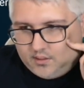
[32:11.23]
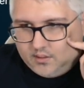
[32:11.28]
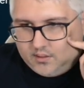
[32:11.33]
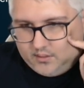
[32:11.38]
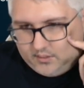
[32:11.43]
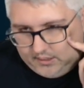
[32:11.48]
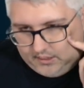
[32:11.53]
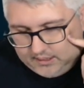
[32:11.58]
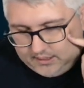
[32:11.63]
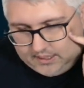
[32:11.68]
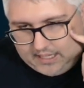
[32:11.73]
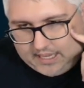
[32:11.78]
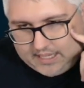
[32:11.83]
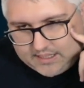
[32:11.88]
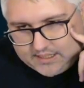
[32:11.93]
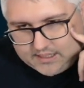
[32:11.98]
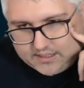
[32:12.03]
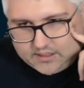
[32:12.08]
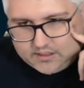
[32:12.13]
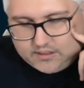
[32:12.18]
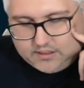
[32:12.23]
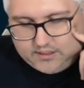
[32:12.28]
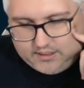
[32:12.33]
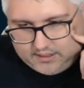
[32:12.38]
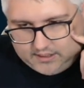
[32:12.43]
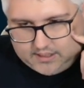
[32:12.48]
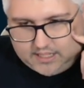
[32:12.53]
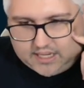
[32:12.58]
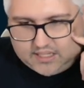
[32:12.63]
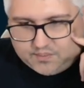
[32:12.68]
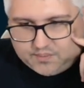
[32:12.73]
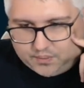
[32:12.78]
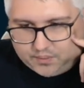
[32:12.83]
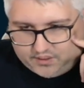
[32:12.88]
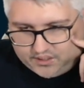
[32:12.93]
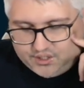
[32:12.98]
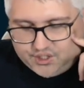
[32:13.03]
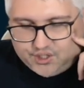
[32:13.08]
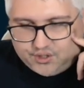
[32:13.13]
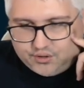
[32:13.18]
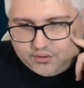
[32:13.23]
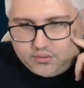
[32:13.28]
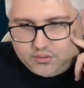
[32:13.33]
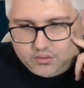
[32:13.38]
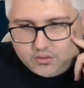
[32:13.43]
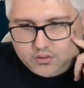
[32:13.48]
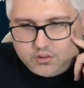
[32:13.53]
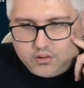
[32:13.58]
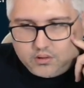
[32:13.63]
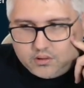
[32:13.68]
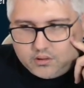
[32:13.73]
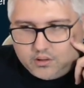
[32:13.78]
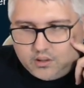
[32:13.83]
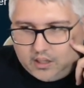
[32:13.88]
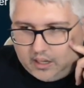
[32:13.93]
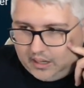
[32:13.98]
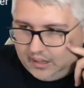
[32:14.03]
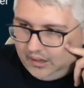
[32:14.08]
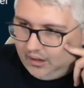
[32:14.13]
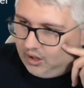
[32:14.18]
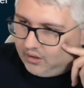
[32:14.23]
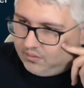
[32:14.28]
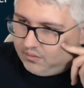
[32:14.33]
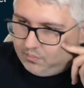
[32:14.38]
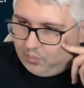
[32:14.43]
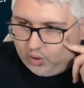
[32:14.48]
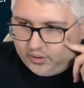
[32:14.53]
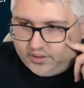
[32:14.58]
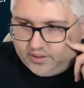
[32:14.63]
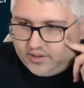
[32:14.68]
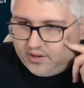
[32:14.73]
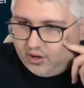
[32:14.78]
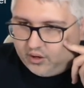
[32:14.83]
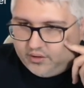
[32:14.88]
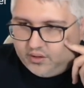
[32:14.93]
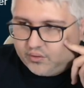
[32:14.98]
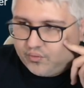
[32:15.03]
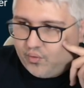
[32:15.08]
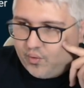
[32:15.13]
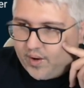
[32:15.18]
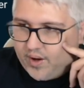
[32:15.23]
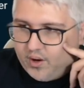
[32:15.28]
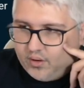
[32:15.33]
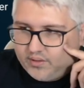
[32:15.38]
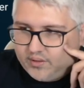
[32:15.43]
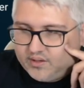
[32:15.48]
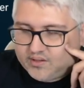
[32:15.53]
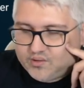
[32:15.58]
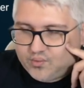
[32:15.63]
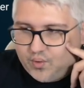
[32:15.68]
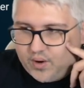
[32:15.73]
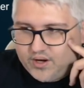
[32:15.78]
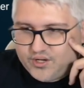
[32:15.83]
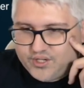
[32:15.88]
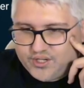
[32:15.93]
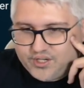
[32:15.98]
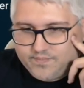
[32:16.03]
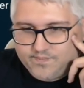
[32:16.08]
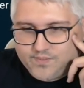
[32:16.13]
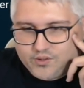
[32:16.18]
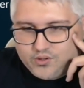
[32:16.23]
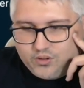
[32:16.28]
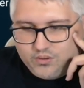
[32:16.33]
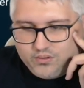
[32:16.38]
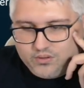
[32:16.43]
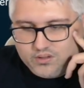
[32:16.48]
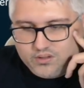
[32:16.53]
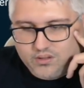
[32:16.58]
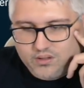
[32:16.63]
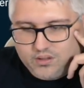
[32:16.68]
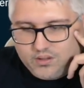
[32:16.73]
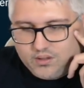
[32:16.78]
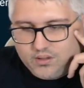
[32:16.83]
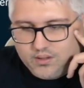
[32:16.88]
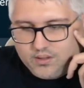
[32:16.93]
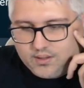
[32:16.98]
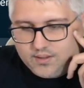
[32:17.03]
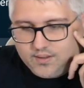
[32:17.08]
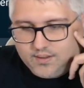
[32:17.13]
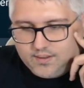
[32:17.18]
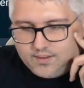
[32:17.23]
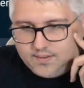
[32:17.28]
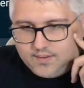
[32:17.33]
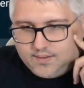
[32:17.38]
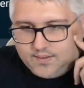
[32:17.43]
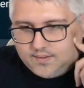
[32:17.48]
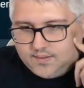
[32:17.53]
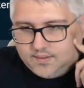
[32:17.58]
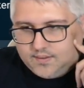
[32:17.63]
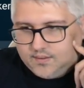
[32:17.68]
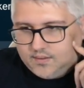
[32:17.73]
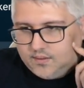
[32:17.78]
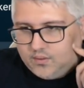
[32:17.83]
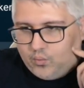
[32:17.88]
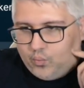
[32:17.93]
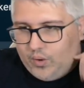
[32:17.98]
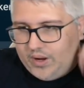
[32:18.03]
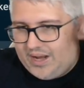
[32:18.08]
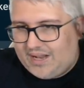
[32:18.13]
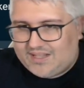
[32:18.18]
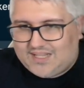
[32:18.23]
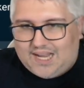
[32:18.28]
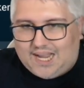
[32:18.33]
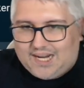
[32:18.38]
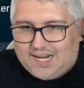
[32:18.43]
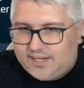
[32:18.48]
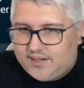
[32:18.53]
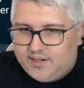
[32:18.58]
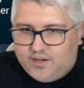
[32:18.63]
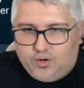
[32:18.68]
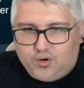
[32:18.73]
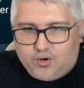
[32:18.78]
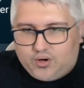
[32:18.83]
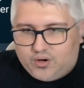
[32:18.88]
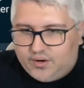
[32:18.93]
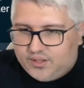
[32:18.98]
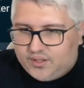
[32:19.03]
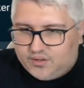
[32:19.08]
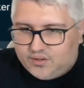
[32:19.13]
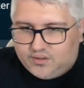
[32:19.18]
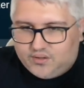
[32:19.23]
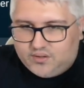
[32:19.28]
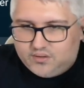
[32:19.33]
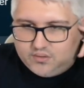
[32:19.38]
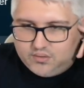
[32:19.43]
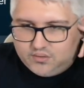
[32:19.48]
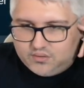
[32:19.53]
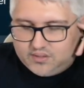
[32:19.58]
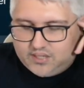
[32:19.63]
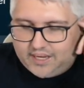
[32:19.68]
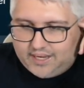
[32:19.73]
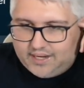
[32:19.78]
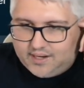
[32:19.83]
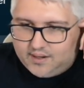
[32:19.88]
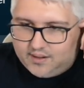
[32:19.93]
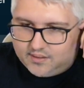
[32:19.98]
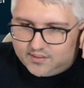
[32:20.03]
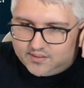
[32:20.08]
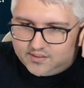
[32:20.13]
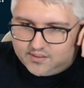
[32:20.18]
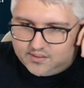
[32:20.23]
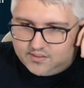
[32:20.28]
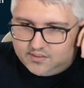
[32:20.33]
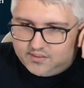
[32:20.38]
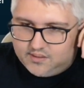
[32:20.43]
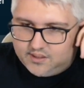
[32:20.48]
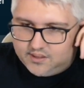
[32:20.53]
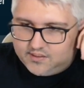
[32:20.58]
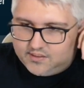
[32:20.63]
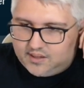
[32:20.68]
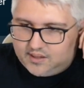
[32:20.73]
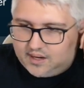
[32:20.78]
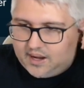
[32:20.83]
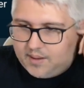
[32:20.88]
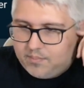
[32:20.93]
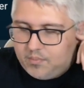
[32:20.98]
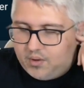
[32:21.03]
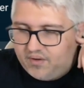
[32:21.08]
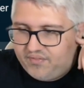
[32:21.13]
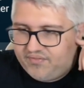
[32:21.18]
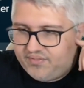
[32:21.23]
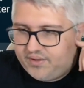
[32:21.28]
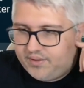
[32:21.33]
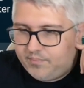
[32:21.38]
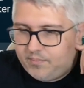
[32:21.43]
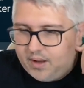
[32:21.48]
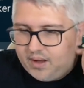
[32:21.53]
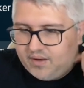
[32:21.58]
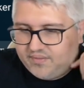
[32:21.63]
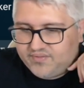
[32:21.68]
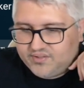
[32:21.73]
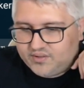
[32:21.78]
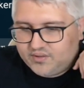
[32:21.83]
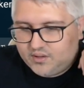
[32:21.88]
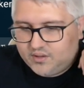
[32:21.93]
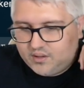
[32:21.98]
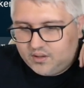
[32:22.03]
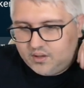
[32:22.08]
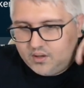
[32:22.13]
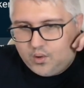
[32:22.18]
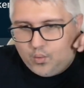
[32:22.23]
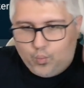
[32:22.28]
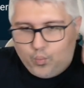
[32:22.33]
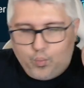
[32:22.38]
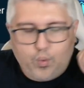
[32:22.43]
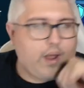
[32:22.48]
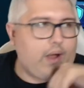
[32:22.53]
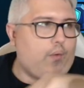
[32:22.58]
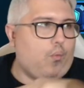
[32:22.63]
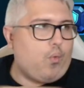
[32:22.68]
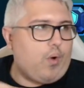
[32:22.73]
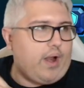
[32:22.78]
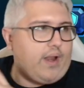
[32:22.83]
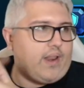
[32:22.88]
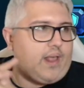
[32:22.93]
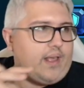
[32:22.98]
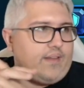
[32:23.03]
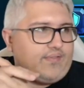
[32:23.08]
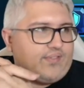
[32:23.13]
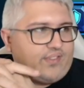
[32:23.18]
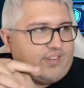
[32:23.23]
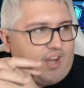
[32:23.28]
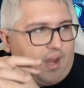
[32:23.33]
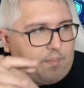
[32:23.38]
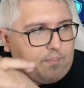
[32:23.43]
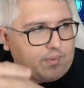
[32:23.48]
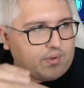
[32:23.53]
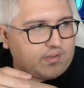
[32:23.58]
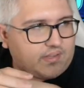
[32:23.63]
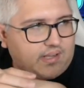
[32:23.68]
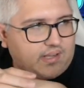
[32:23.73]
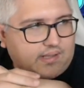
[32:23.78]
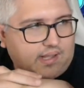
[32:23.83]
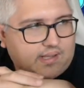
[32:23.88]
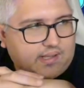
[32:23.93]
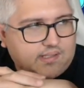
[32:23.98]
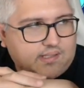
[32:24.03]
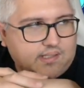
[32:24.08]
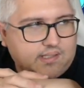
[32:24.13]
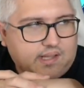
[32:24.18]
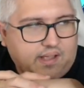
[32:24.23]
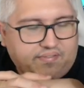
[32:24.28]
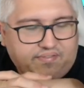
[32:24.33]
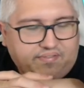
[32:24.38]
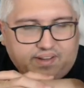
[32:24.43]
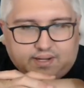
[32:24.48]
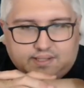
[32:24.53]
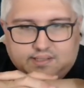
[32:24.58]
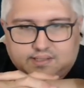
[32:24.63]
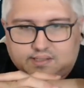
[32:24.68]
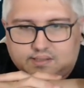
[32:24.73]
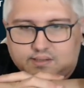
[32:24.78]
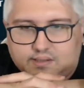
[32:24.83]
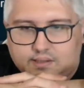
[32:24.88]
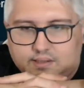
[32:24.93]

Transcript: This has potential. A lot more than the other 3 on the square gemstones. When attacked, you're going to take the time of the buffs. We are aware to have champions that has these effects.